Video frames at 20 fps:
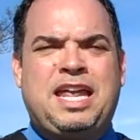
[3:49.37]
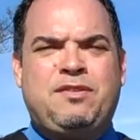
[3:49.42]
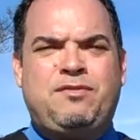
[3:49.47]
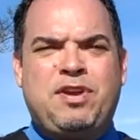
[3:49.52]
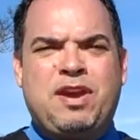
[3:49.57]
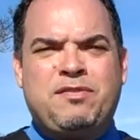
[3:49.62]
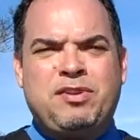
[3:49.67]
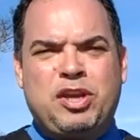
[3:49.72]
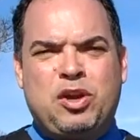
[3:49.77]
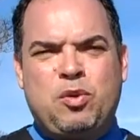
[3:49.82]
If
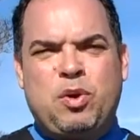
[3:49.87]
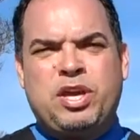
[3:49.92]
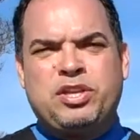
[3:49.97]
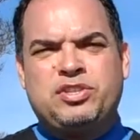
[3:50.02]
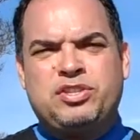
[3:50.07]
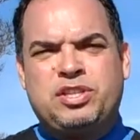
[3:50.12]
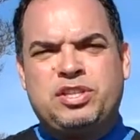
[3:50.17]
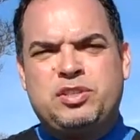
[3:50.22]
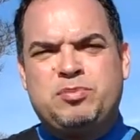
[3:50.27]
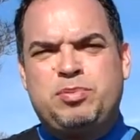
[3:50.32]
you have any
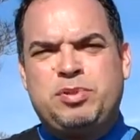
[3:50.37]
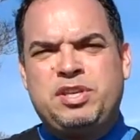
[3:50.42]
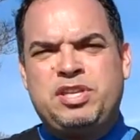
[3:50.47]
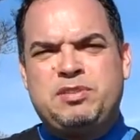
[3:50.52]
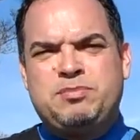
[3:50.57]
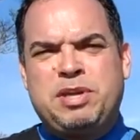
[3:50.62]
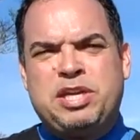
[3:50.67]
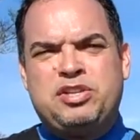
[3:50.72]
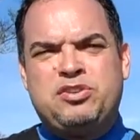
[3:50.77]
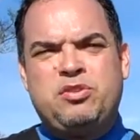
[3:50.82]
questions,
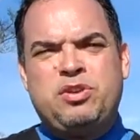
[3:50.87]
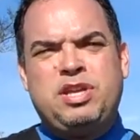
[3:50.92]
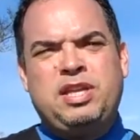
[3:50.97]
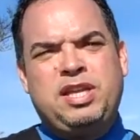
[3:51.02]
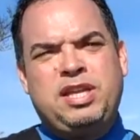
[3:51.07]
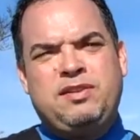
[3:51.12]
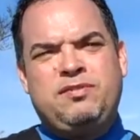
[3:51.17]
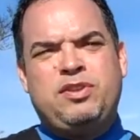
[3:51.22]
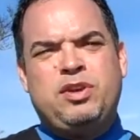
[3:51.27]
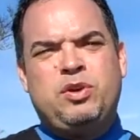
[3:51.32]
please make sure
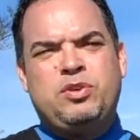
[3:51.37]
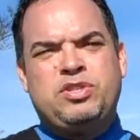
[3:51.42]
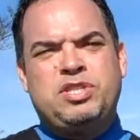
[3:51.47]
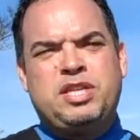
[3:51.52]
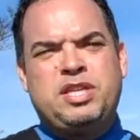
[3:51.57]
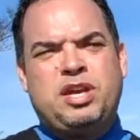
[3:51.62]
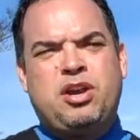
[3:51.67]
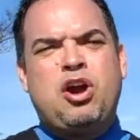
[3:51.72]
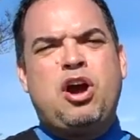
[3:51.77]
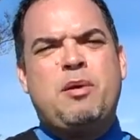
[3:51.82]
you leave those
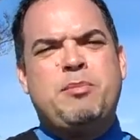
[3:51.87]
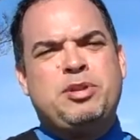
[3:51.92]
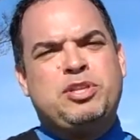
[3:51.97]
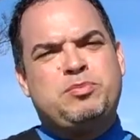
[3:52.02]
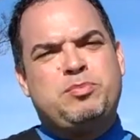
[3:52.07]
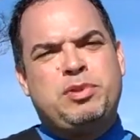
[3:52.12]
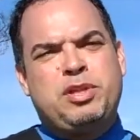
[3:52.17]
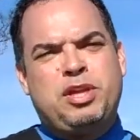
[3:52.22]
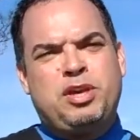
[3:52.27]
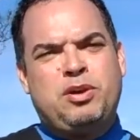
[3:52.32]
in the comments
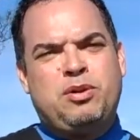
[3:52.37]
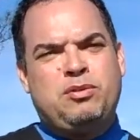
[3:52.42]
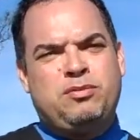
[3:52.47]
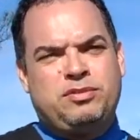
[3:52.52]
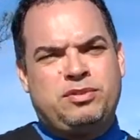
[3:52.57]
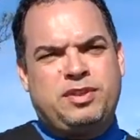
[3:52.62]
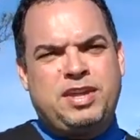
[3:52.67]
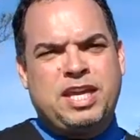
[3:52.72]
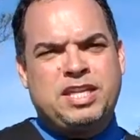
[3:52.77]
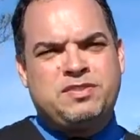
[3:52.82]
below.
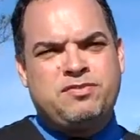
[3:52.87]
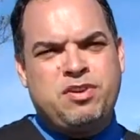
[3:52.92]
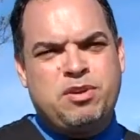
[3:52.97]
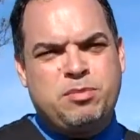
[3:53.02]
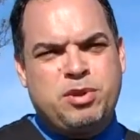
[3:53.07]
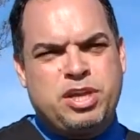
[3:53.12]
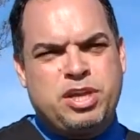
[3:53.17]
Thanks very